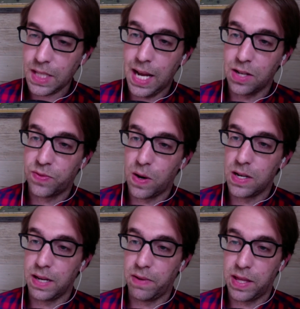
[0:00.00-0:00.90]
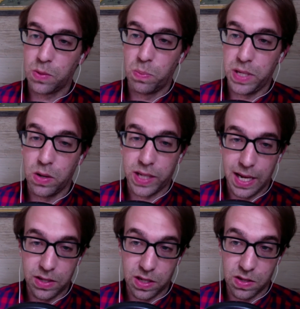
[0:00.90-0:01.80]
And as far as Everything Will Be Okay
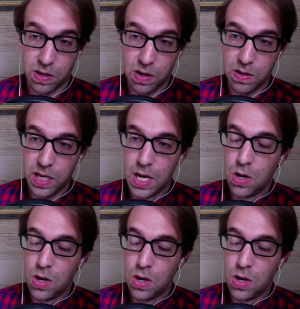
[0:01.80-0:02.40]
is concerned,